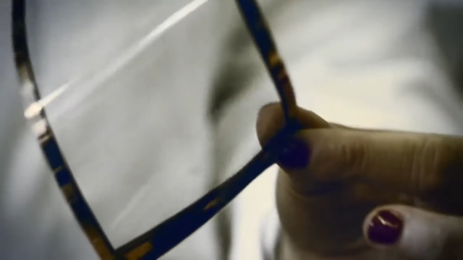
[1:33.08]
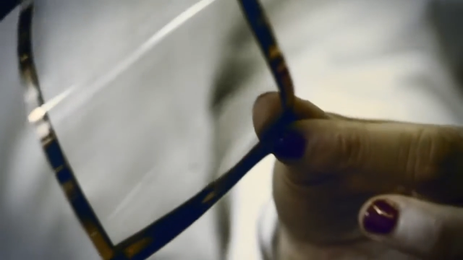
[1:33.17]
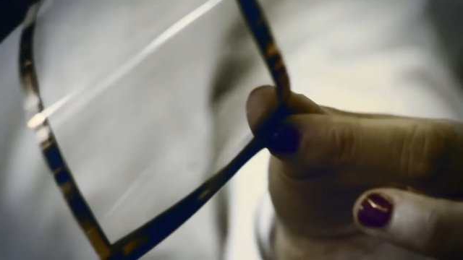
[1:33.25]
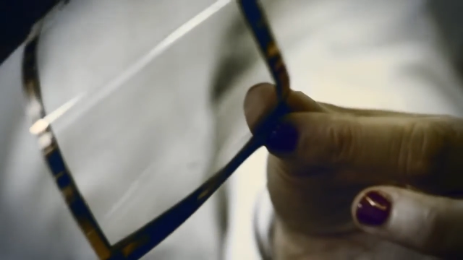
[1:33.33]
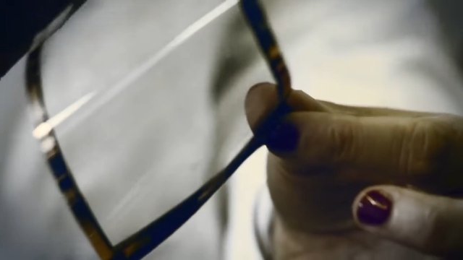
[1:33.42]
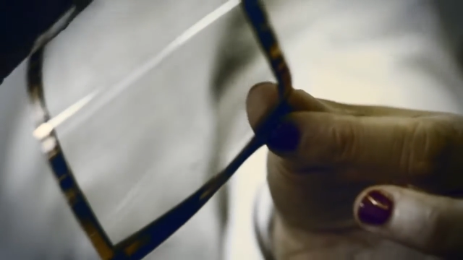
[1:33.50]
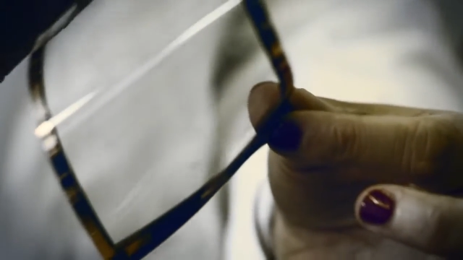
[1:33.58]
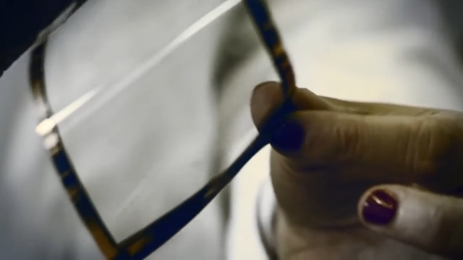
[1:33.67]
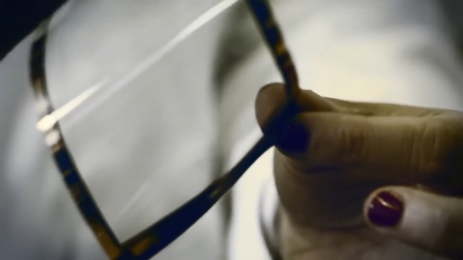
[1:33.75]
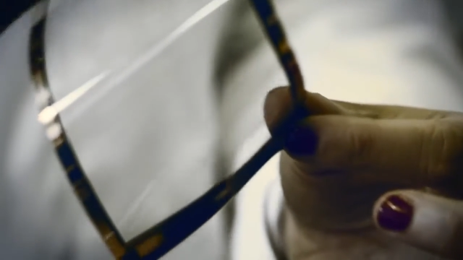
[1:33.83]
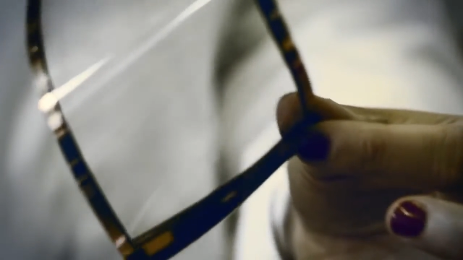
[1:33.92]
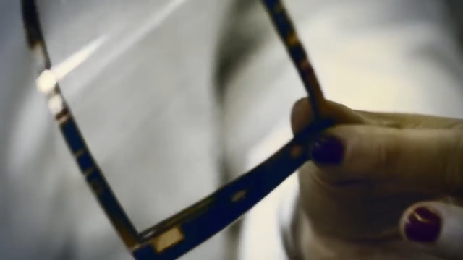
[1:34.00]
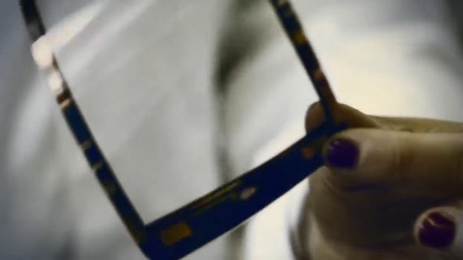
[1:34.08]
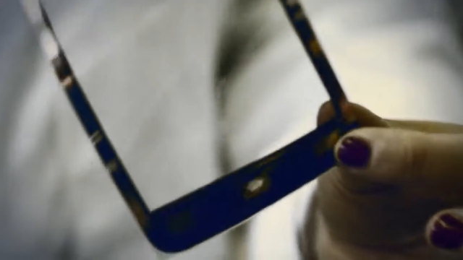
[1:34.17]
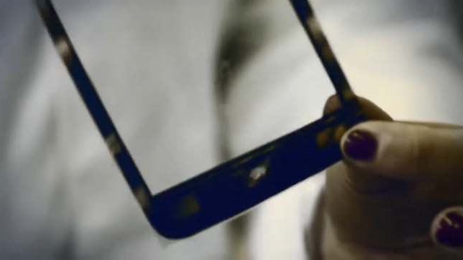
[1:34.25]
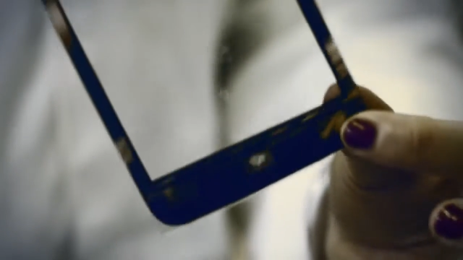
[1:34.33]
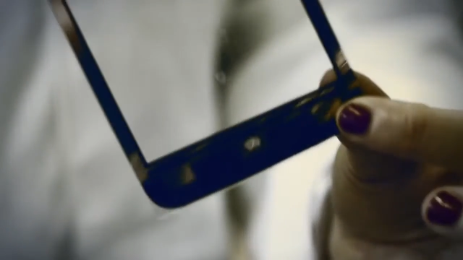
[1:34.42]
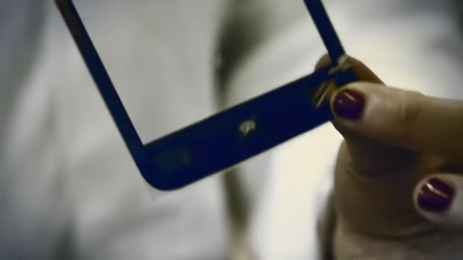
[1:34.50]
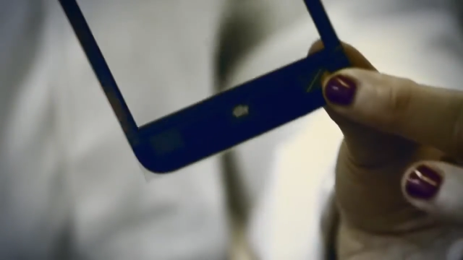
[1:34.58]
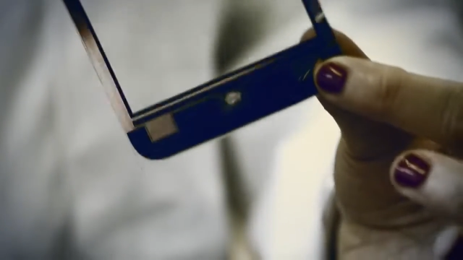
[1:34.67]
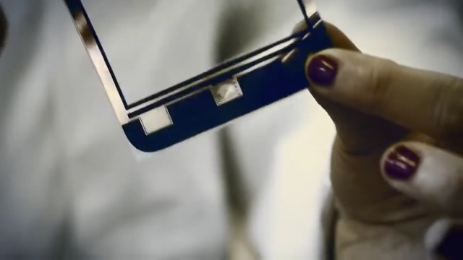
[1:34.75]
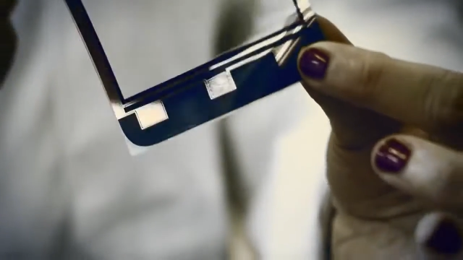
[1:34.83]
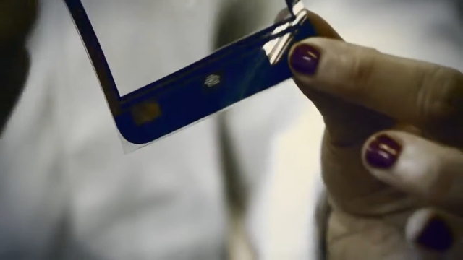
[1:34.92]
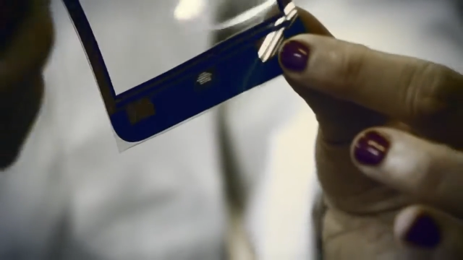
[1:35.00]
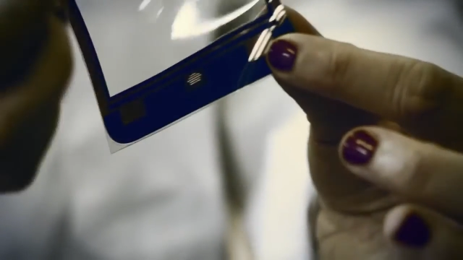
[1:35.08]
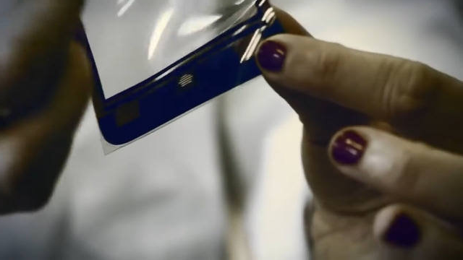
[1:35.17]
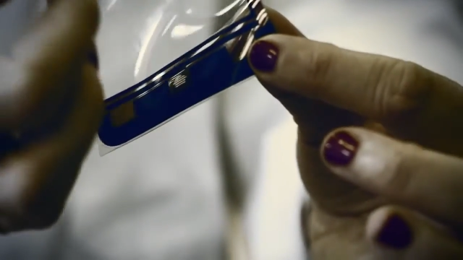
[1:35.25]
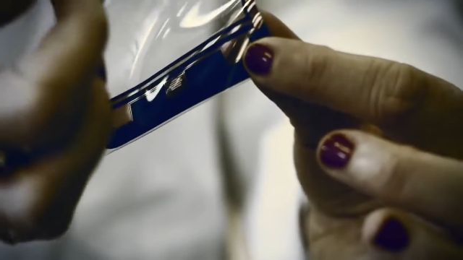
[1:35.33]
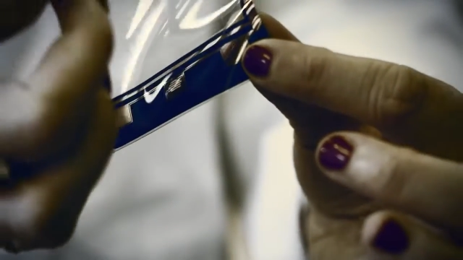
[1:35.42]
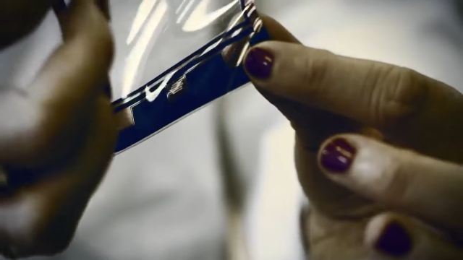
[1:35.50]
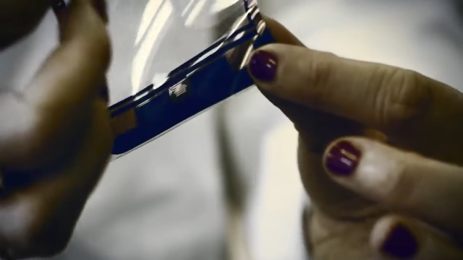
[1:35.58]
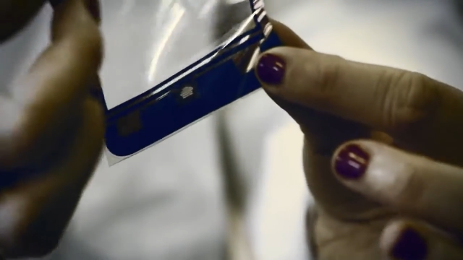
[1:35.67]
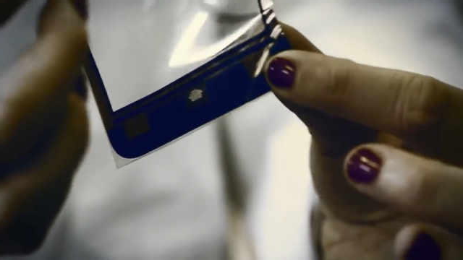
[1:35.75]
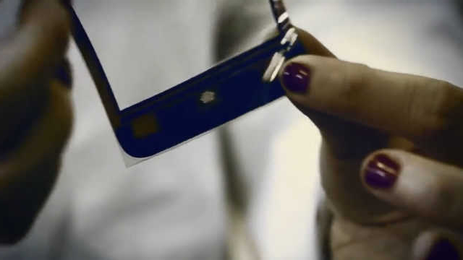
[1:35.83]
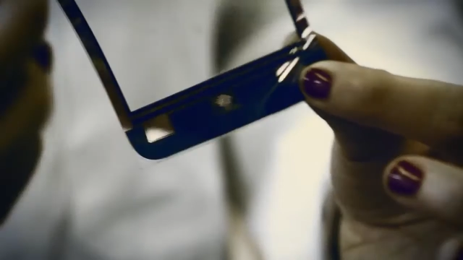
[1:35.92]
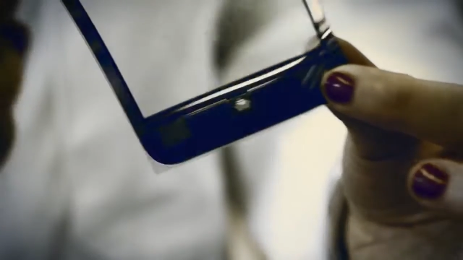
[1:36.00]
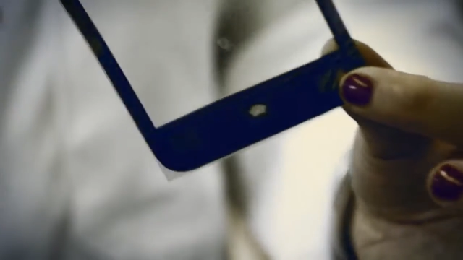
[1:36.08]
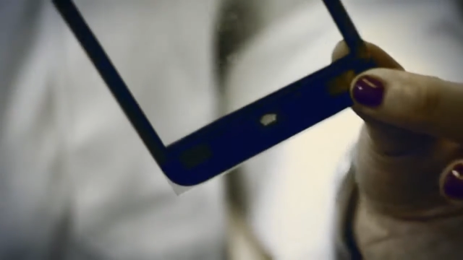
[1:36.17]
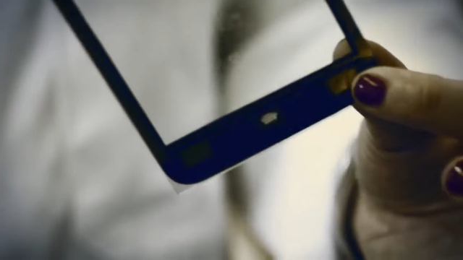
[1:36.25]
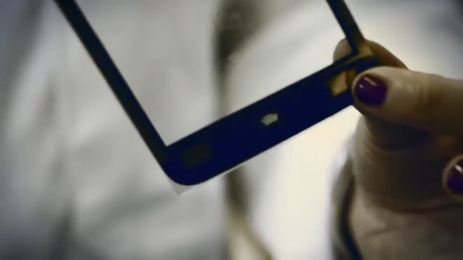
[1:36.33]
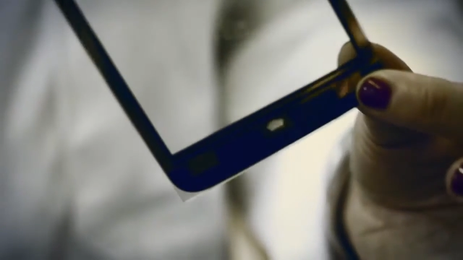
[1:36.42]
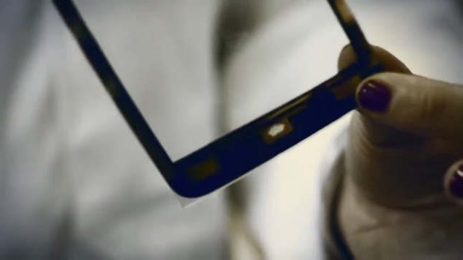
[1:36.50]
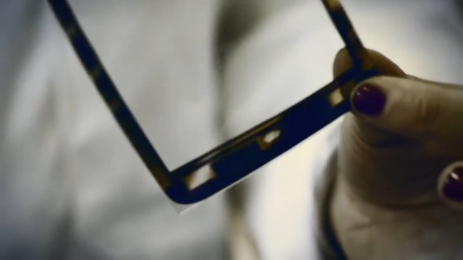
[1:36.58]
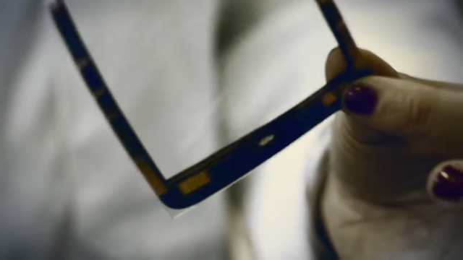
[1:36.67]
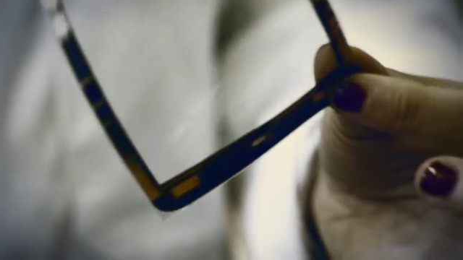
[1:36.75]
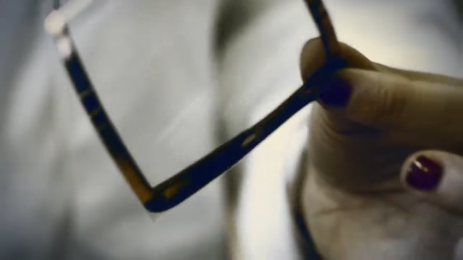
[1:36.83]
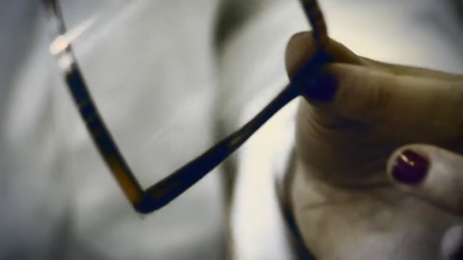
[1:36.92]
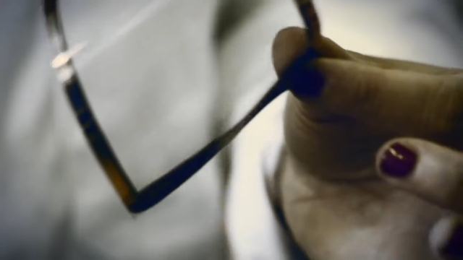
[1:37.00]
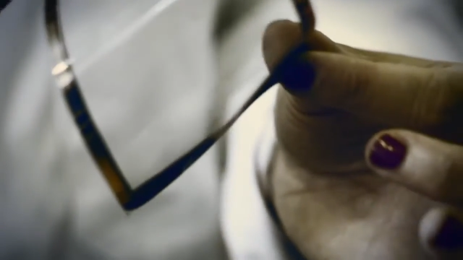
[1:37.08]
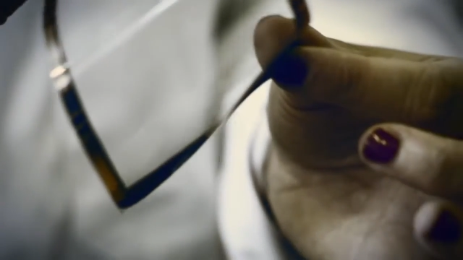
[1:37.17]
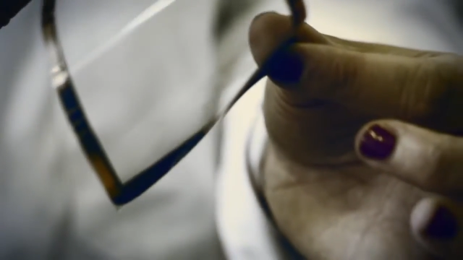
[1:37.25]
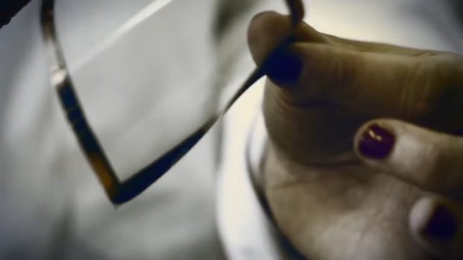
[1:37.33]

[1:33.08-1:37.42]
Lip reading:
[unreadable: no face in view]